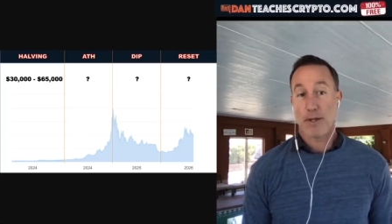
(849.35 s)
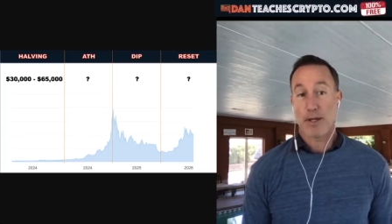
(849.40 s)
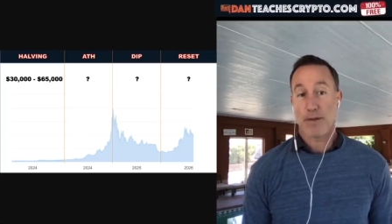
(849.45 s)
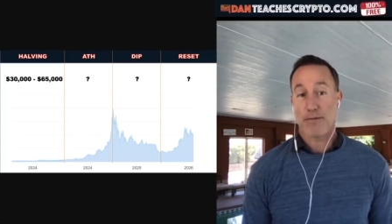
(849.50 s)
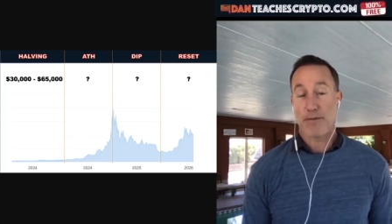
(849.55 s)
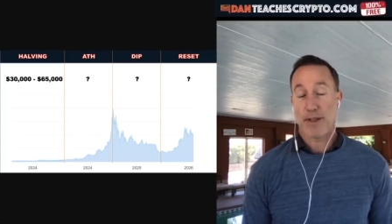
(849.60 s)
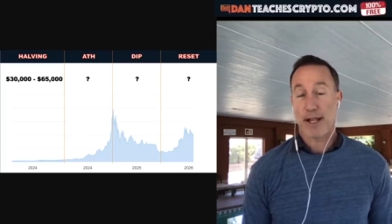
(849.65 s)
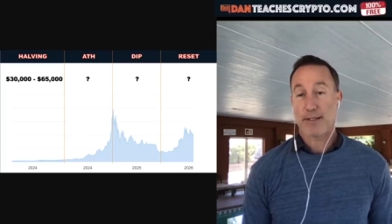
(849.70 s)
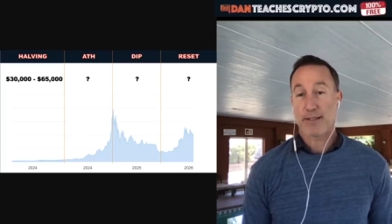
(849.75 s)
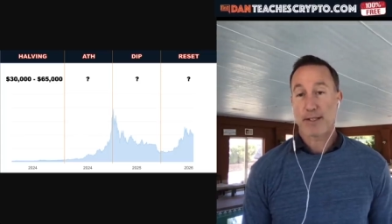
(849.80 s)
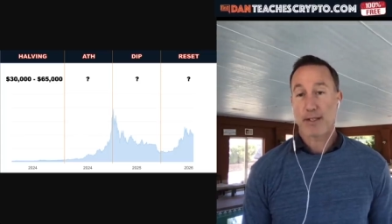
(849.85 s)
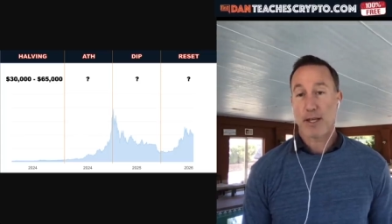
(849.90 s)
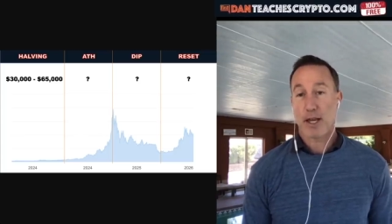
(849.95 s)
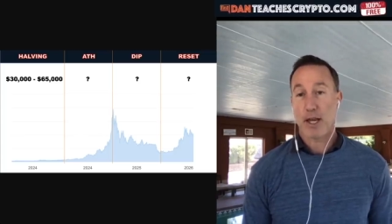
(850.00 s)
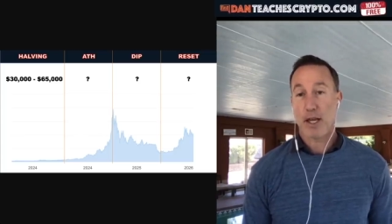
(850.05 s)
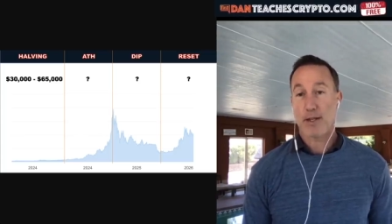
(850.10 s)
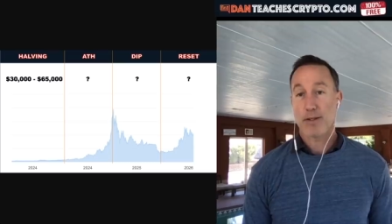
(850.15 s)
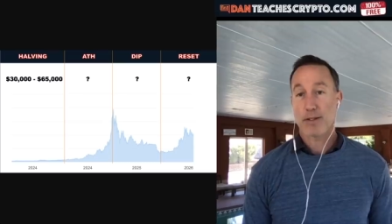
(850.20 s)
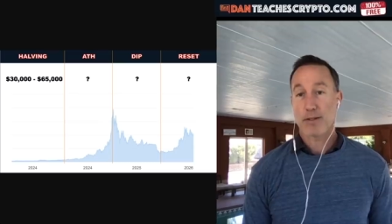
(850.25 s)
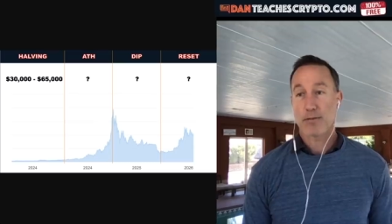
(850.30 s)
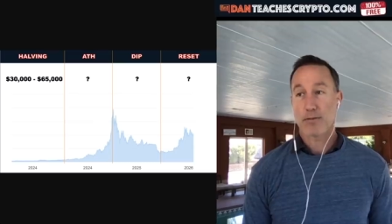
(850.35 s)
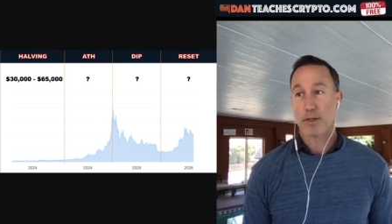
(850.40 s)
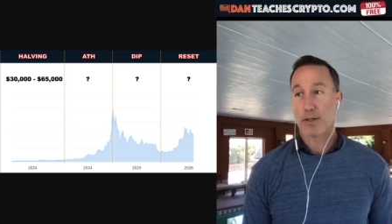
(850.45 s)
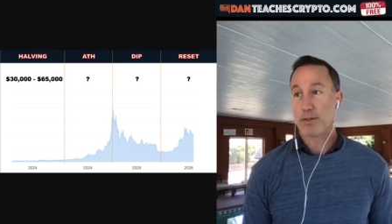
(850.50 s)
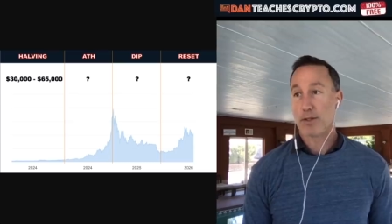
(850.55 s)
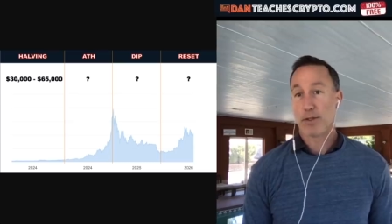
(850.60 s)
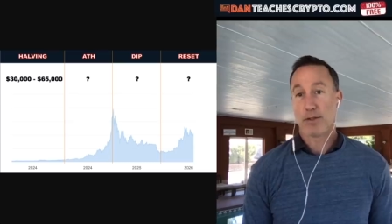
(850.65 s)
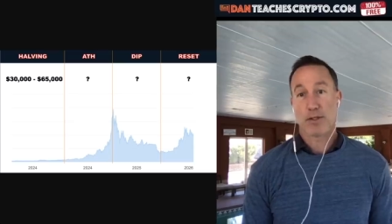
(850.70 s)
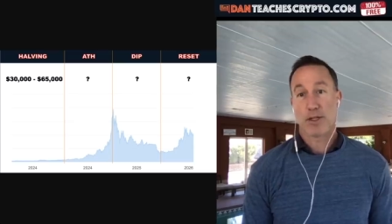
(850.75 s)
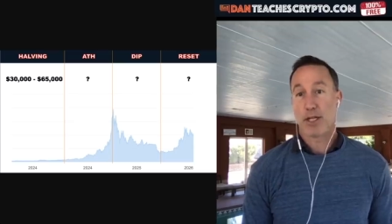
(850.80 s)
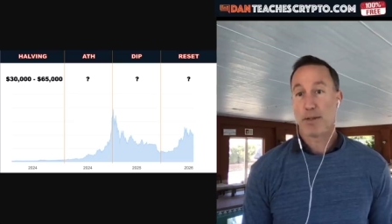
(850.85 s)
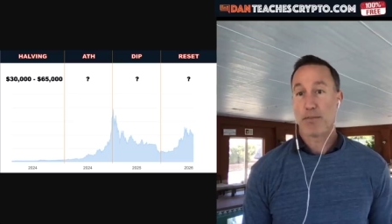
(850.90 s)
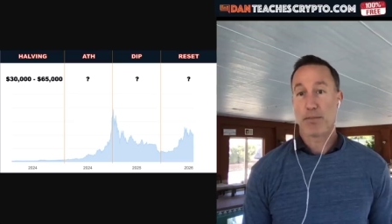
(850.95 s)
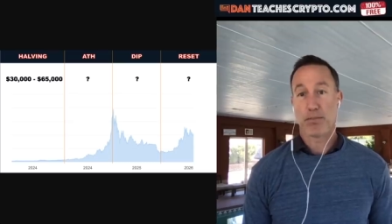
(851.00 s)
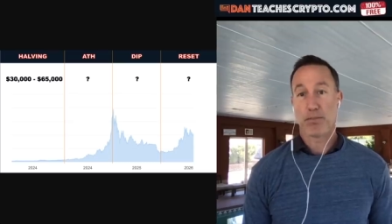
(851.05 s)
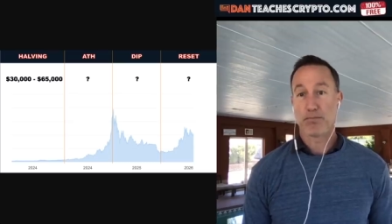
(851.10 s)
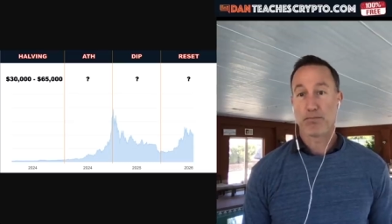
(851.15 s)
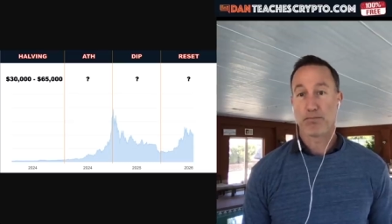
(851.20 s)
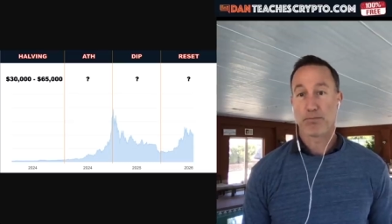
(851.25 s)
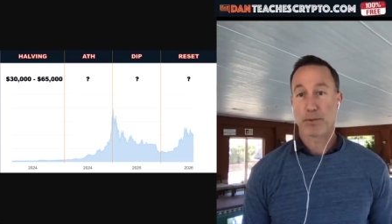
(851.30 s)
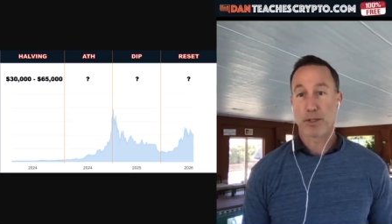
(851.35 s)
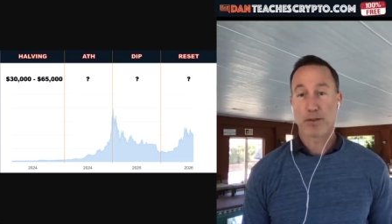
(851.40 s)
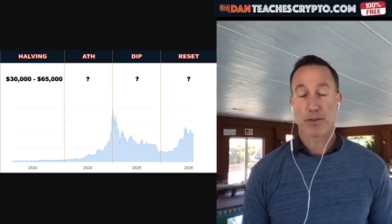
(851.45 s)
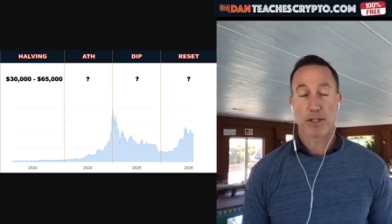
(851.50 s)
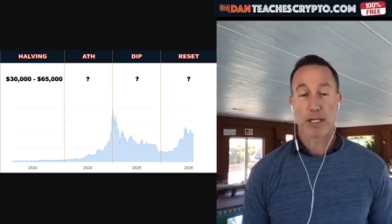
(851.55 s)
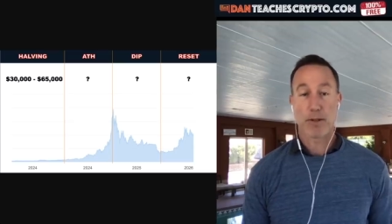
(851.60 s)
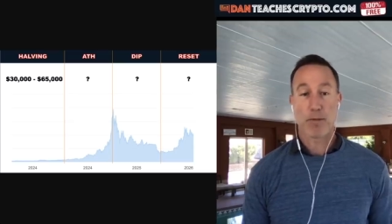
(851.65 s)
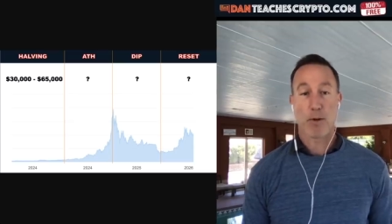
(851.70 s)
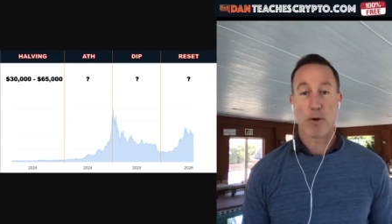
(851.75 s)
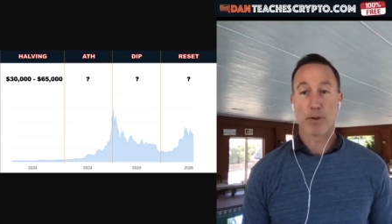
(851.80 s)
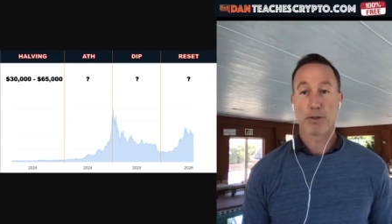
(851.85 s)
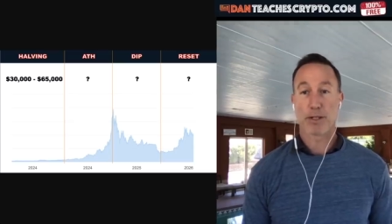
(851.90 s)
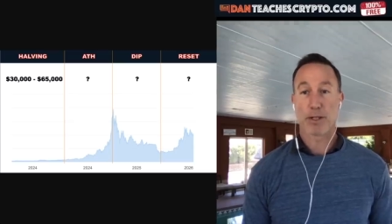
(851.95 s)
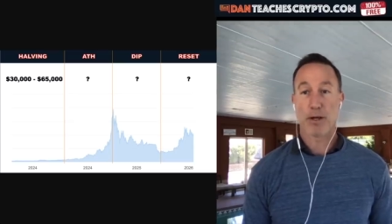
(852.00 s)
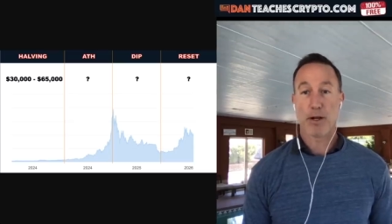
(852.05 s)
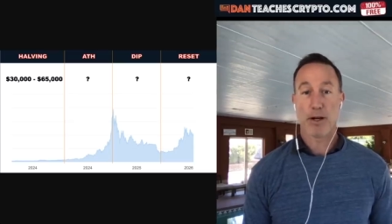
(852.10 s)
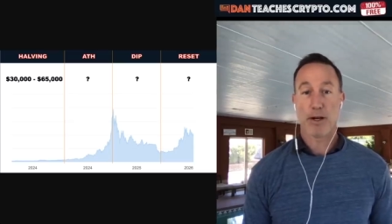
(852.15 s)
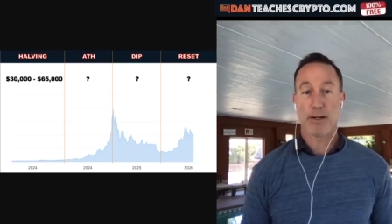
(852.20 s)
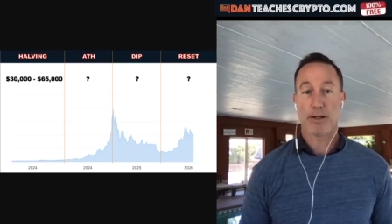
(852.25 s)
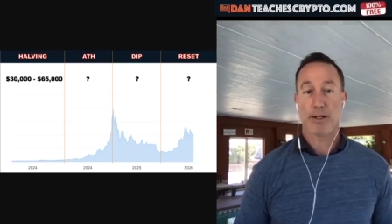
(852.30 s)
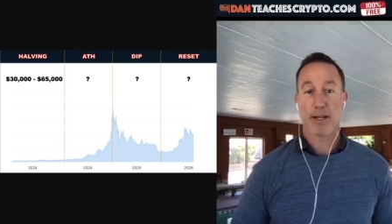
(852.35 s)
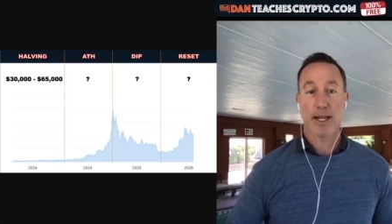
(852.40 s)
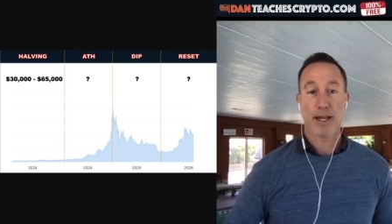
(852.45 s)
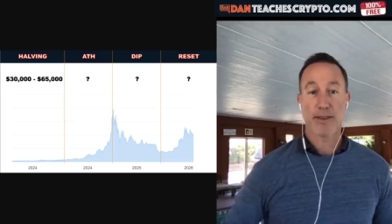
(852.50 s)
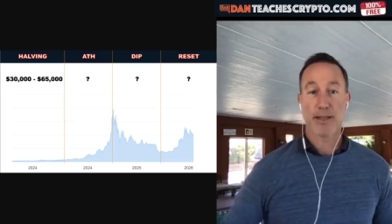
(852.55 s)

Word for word: if that's the case, then just keep just keep holding on,